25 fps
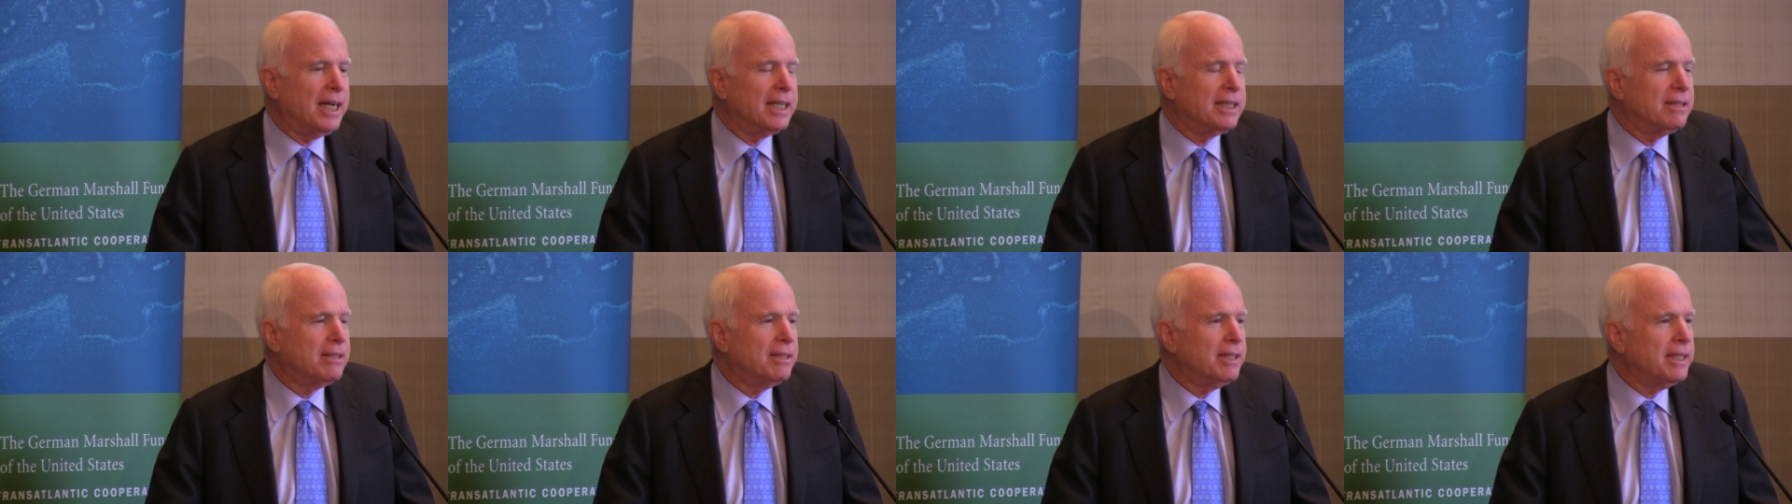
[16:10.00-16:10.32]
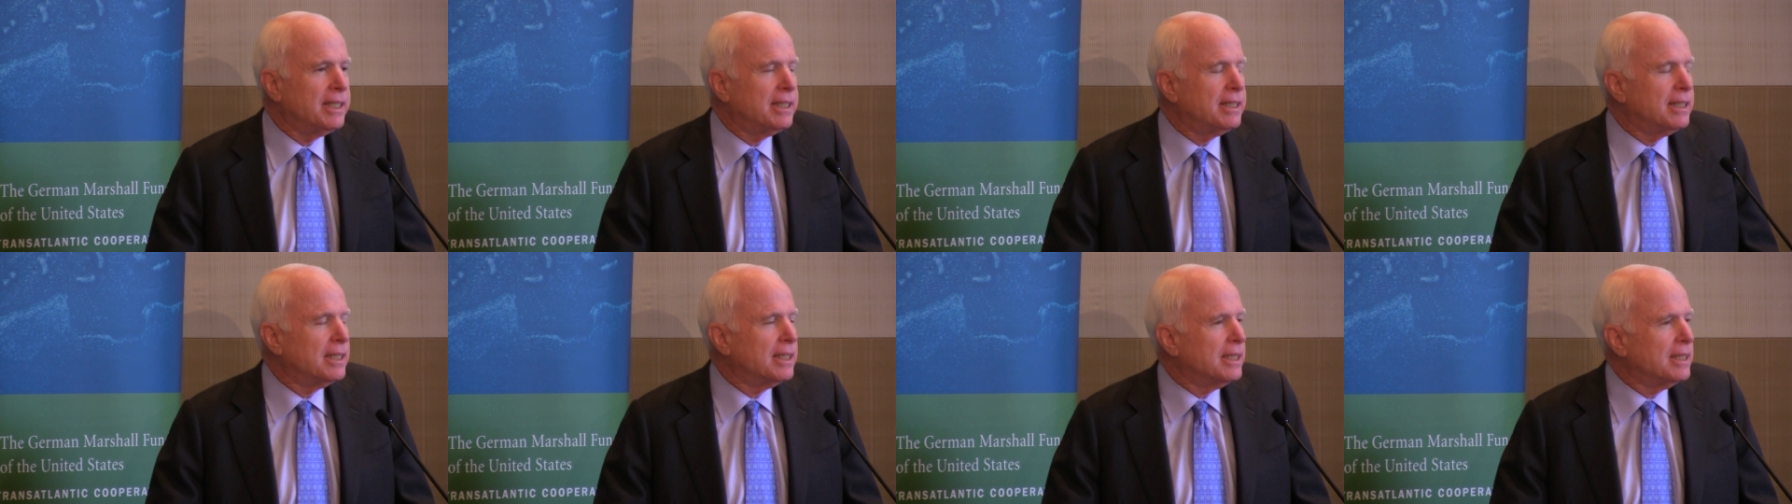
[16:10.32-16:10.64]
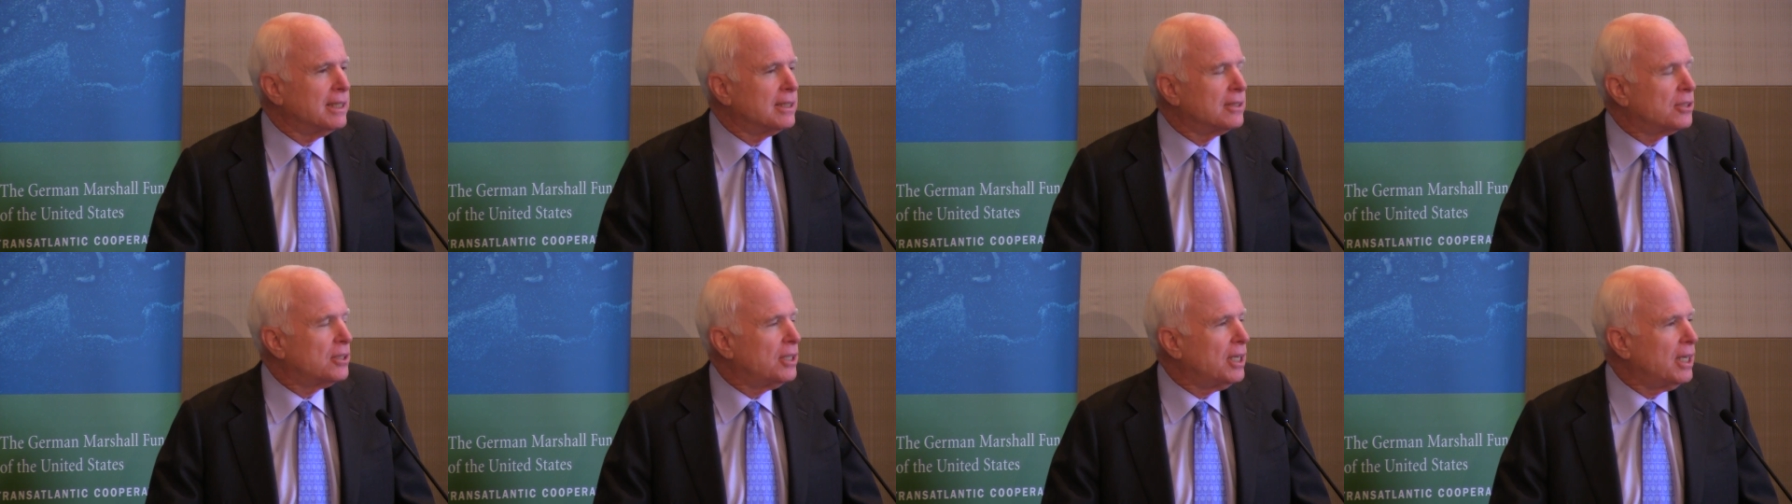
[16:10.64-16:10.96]
think that
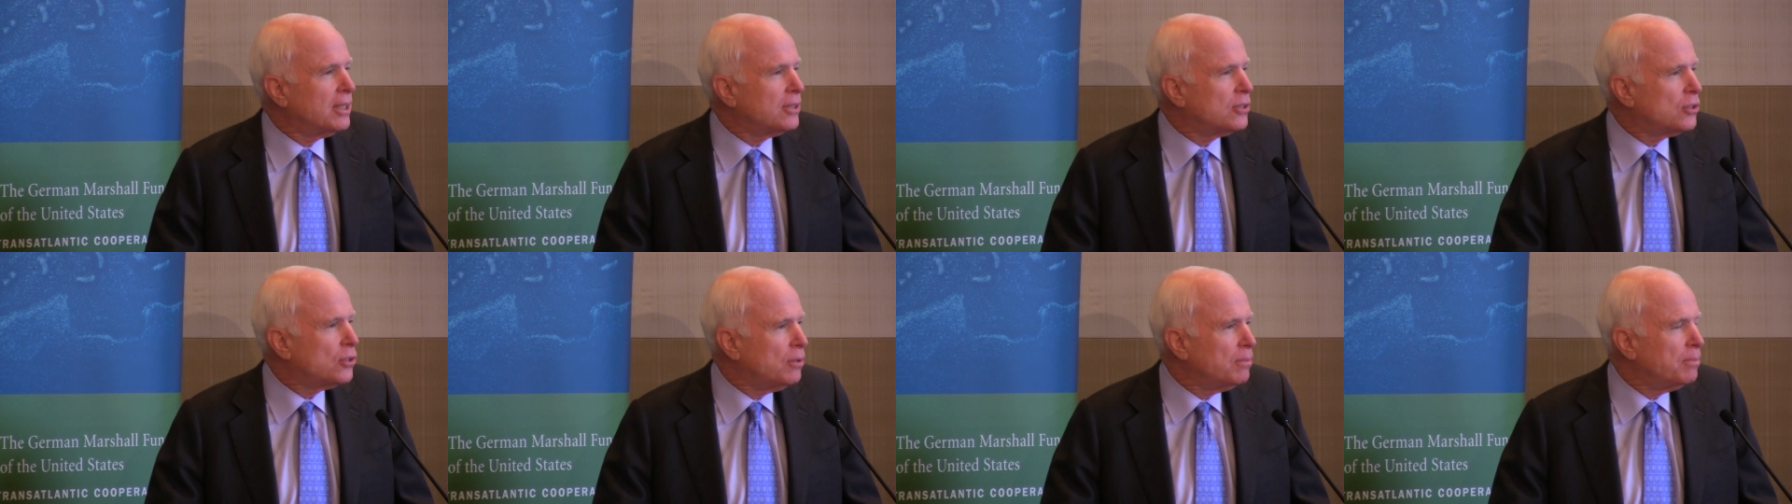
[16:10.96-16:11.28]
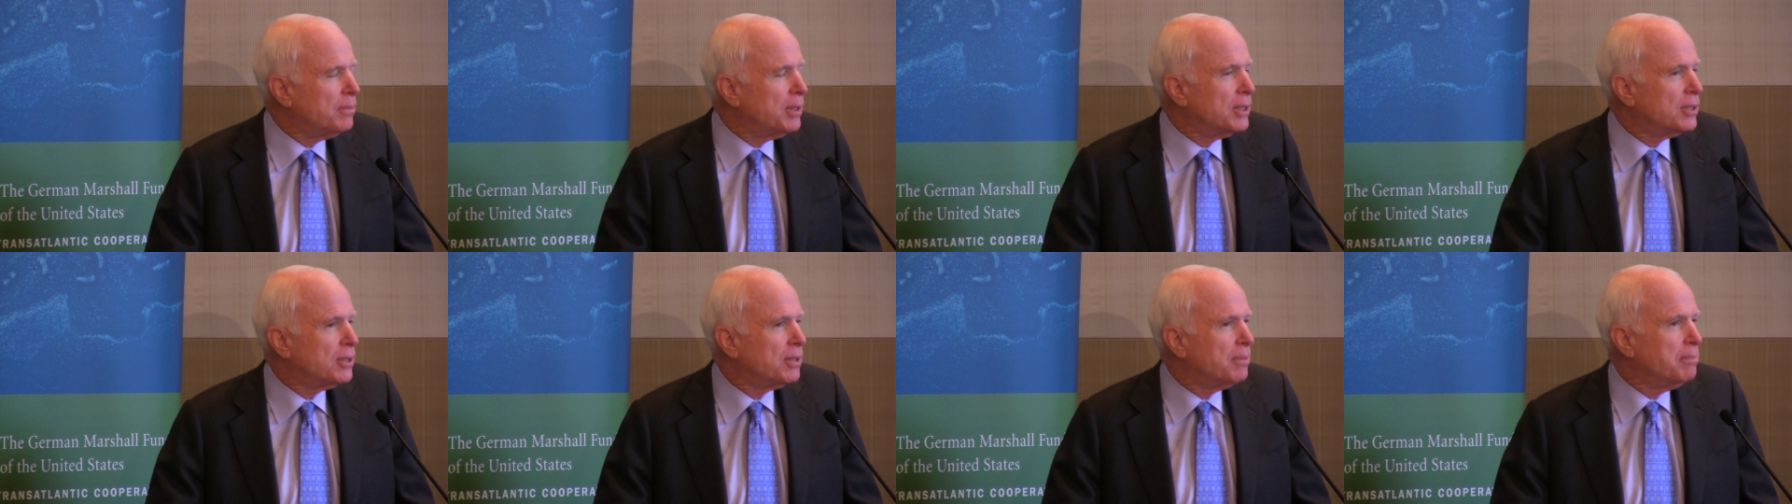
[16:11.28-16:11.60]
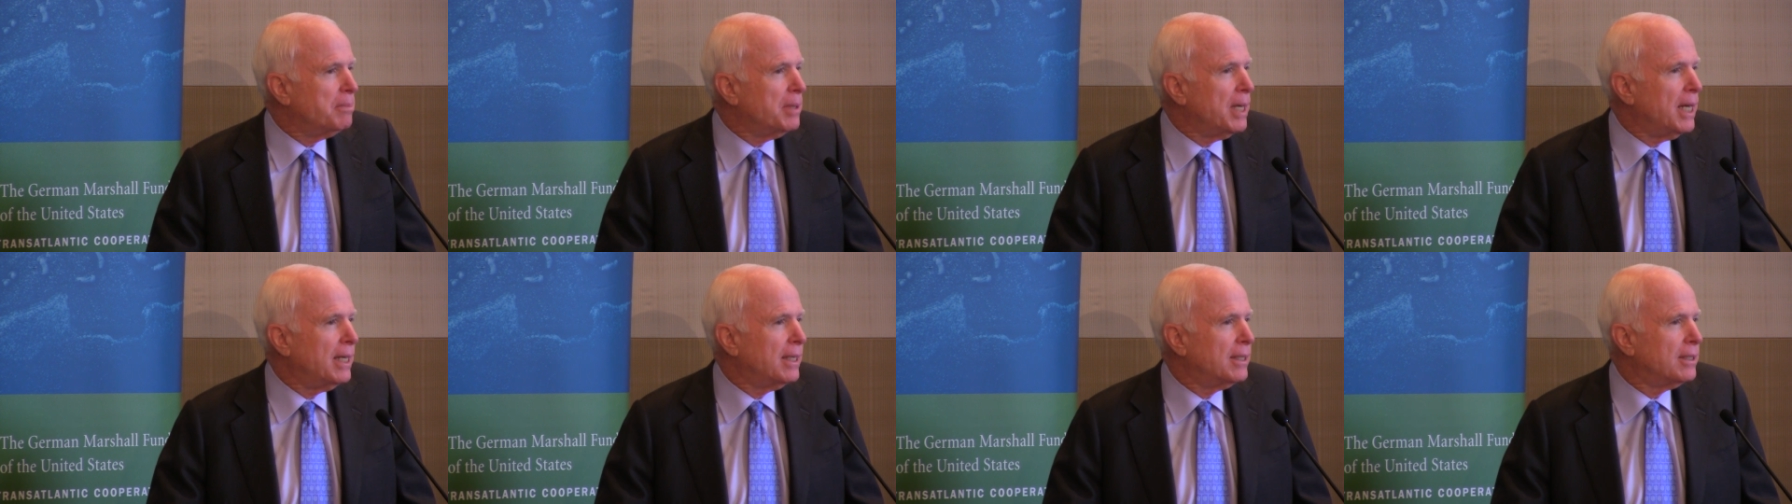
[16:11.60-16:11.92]
it's not so much a
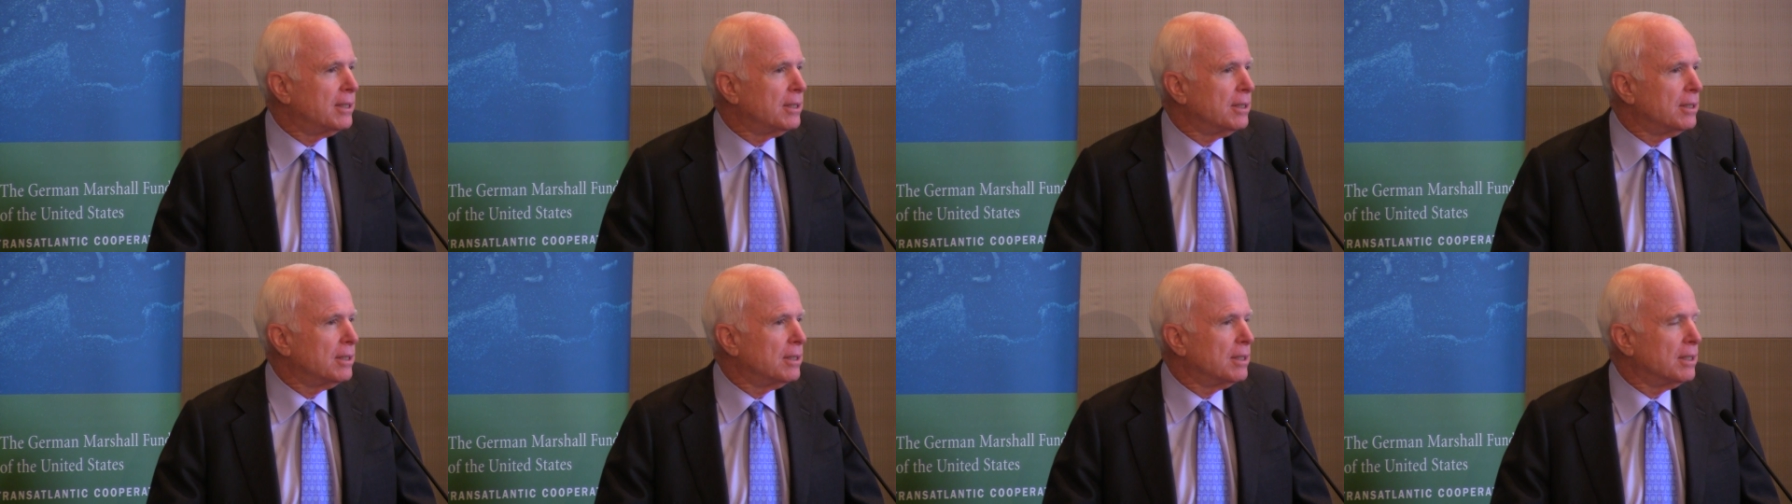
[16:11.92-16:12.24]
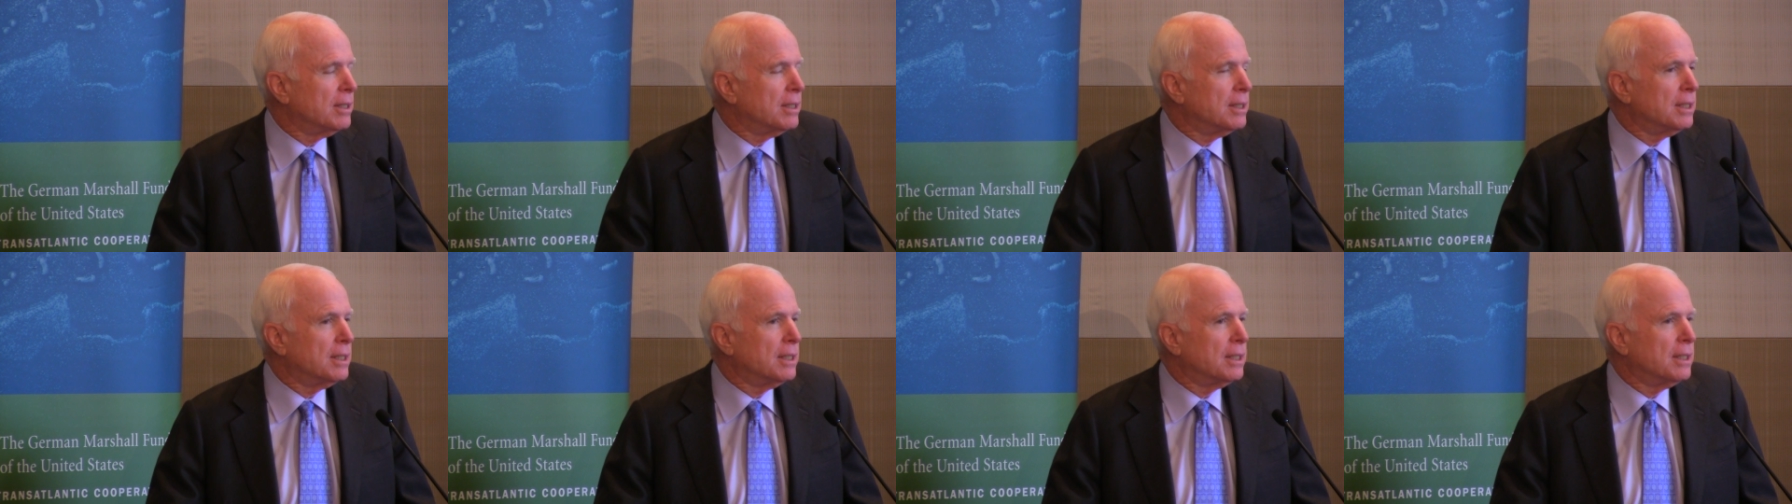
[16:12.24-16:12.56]
matter